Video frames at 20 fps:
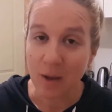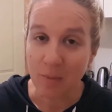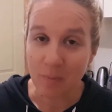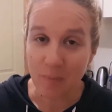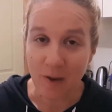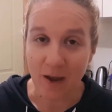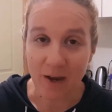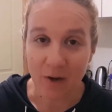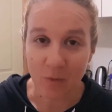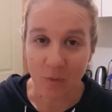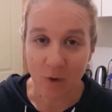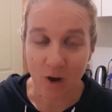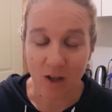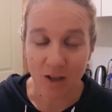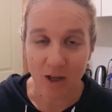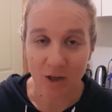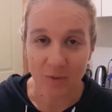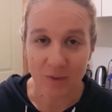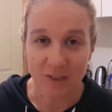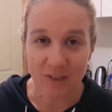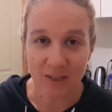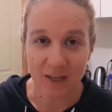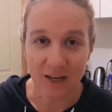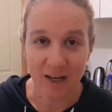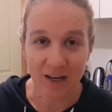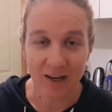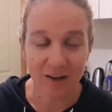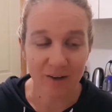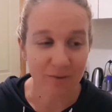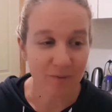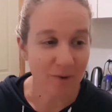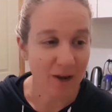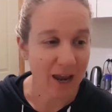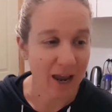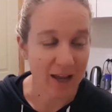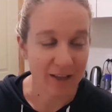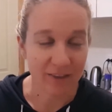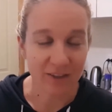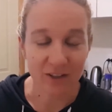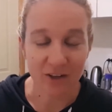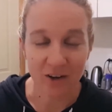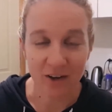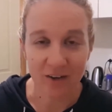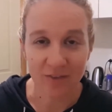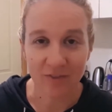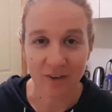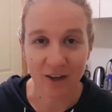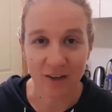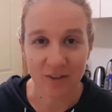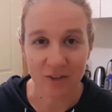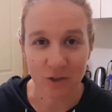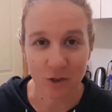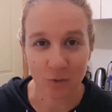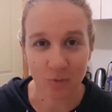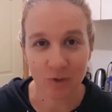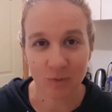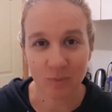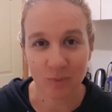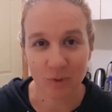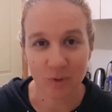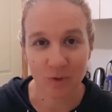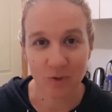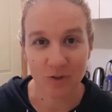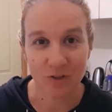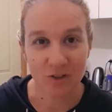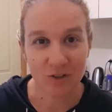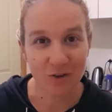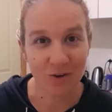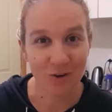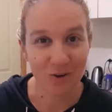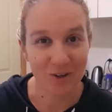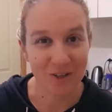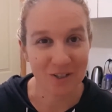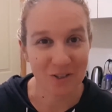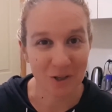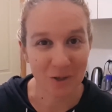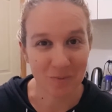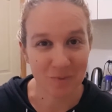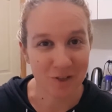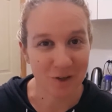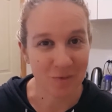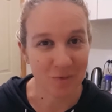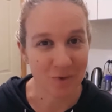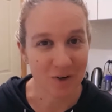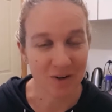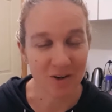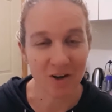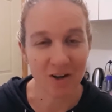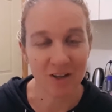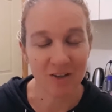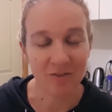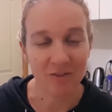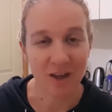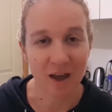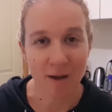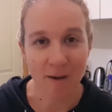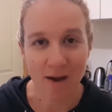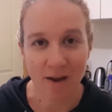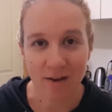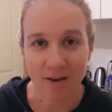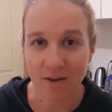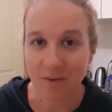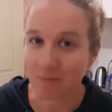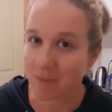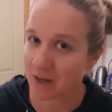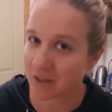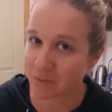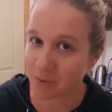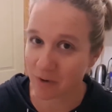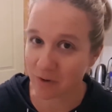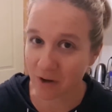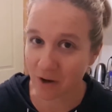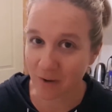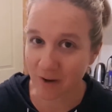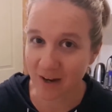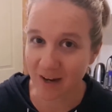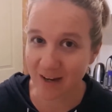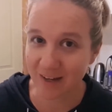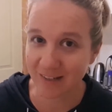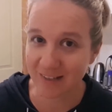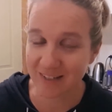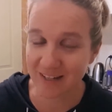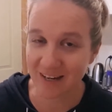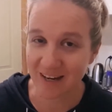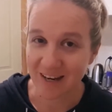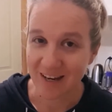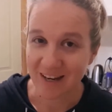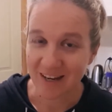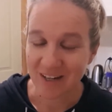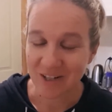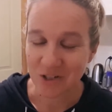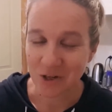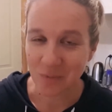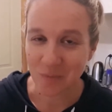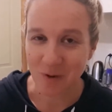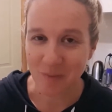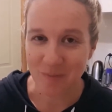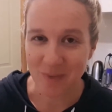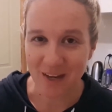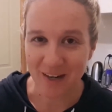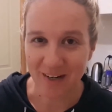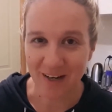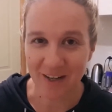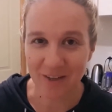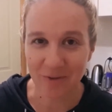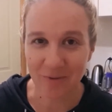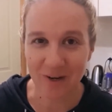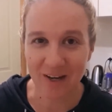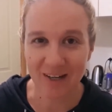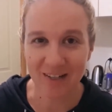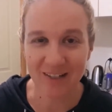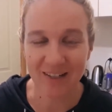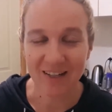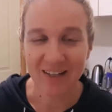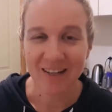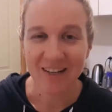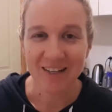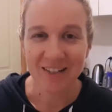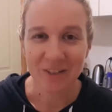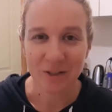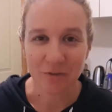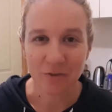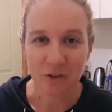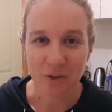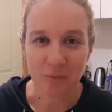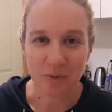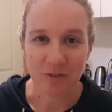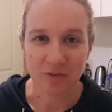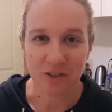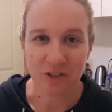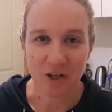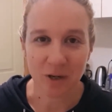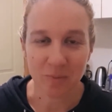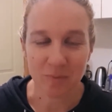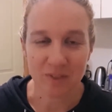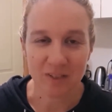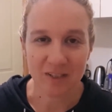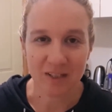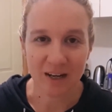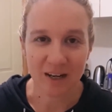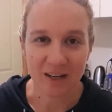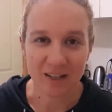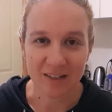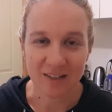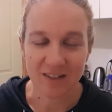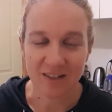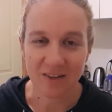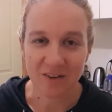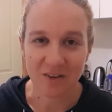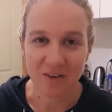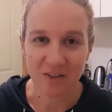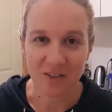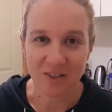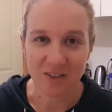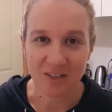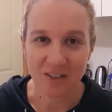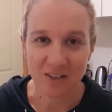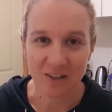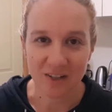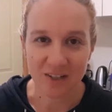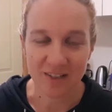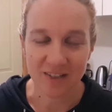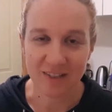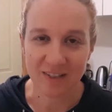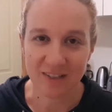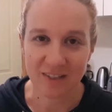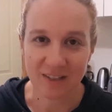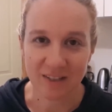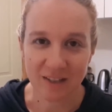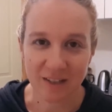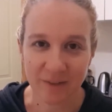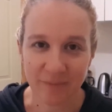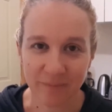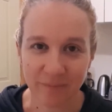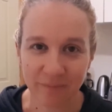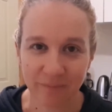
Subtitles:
But while I was there, had the knife out, the chopping board, already chopped up one cauliflower, may as well go ahead, chop up that other one. So I've got a bit of a jump start on tonight's dinner.